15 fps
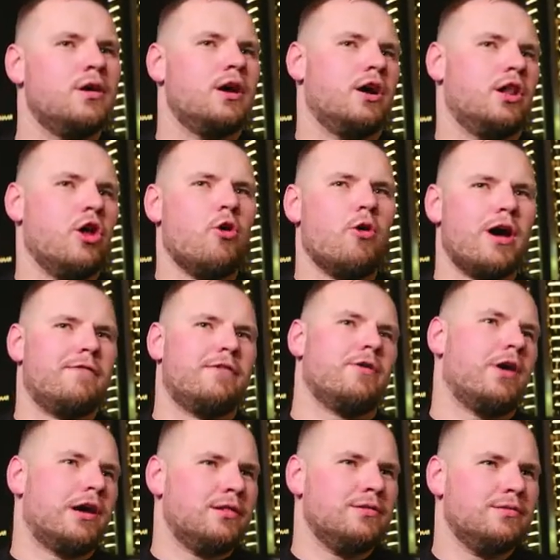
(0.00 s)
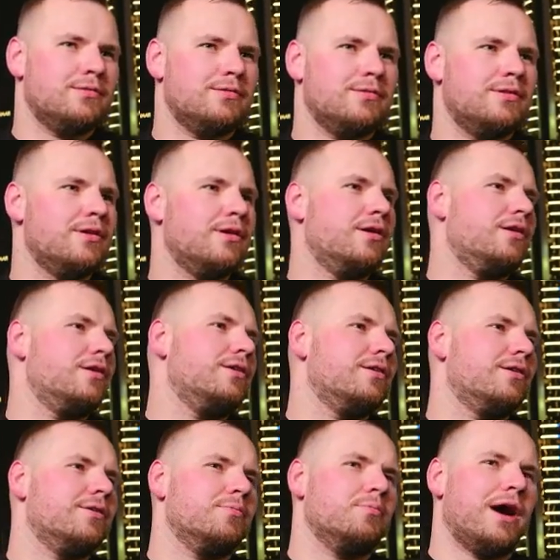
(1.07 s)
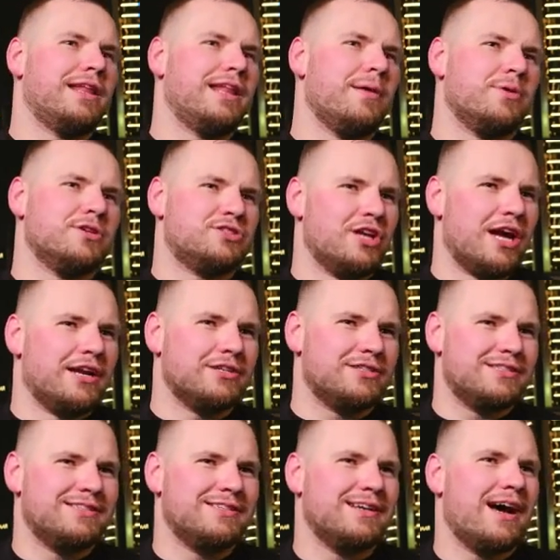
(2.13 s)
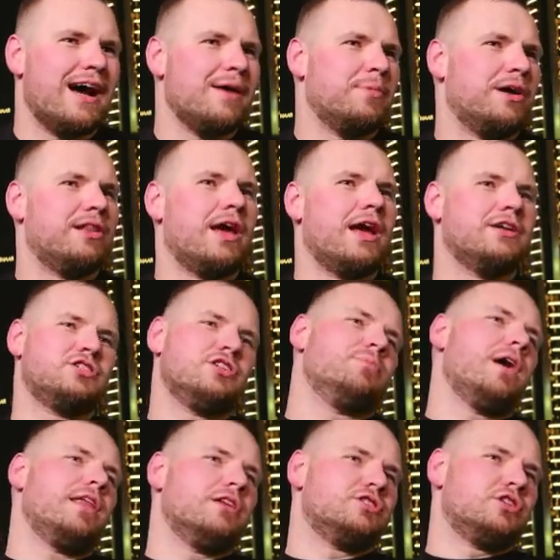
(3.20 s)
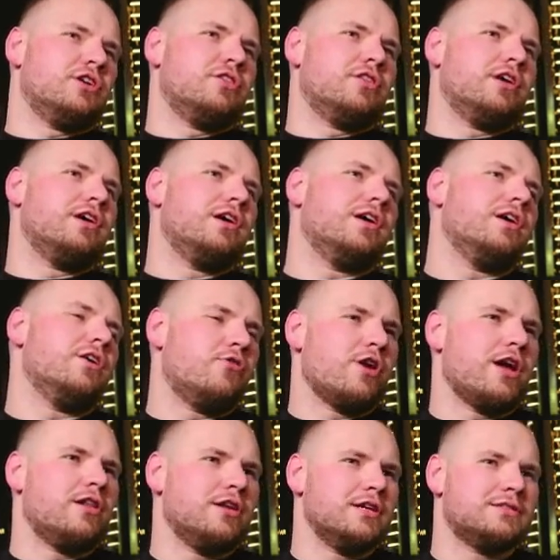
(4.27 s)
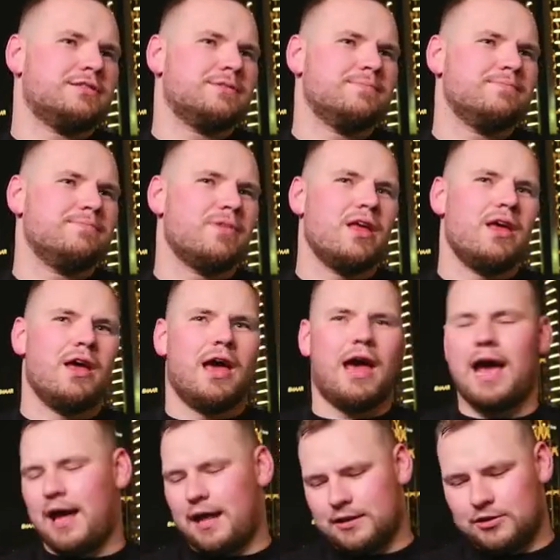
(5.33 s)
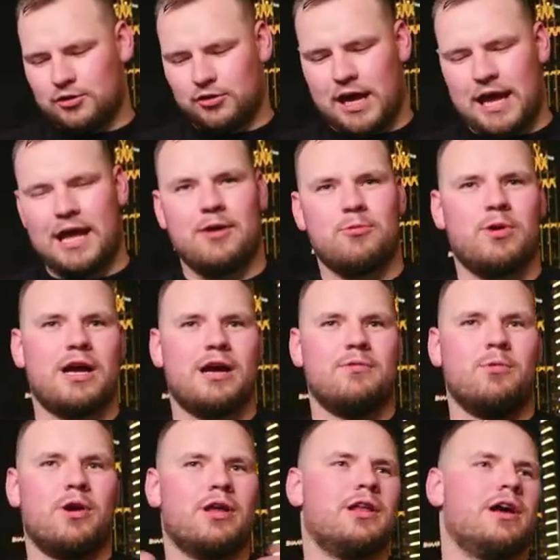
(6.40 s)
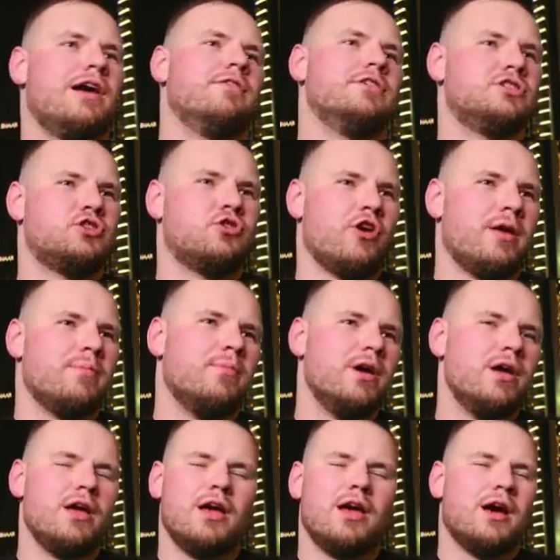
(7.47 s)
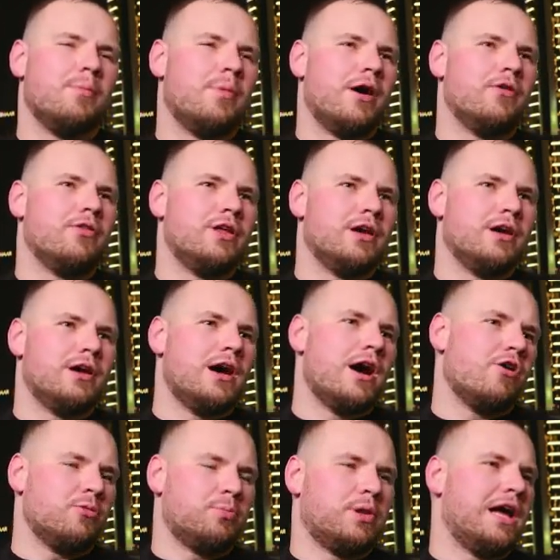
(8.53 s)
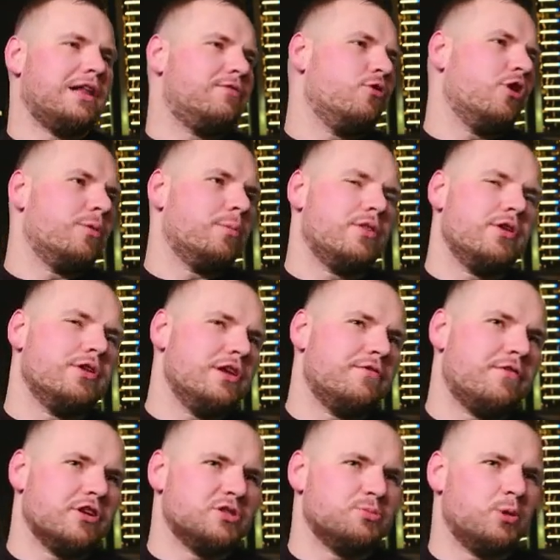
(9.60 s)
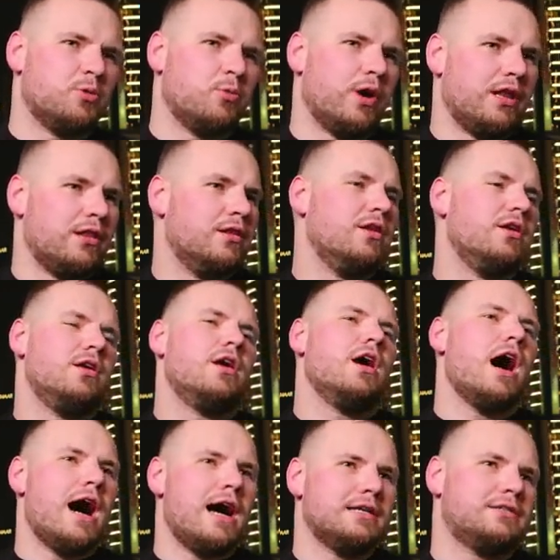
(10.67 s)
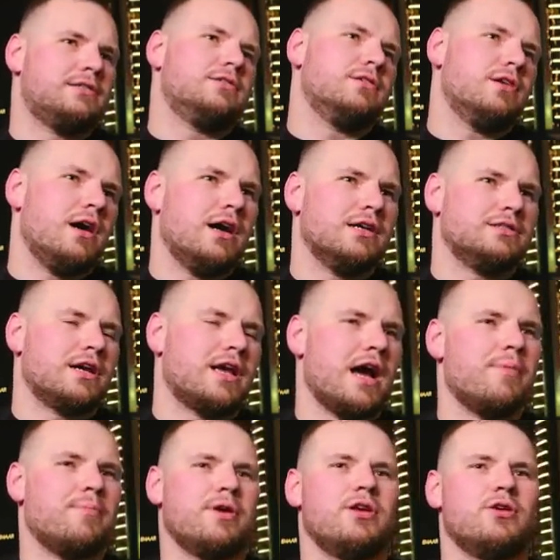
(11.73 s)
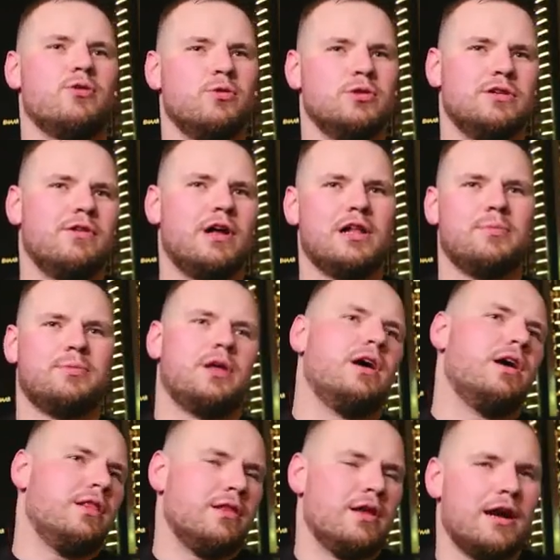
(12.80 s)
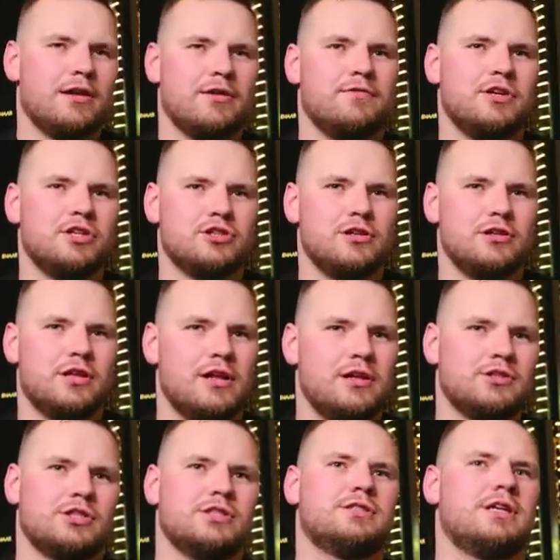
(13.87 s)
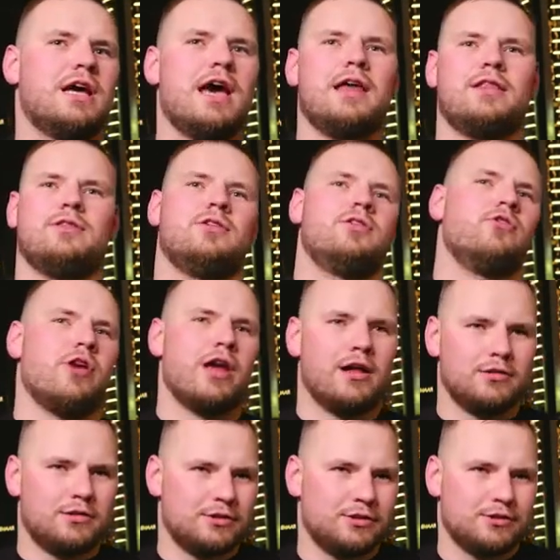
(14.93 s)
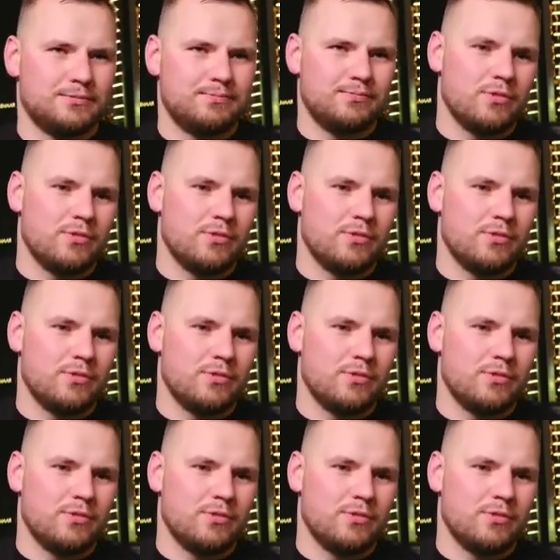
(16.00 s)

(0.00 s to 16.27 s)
Hello, everyone. My name is Dennis. I'm an angel manager in the Realiste, and today we're going to have a stream about our platform and the difference between us as a company who developed an artificial intelligence and Realtors.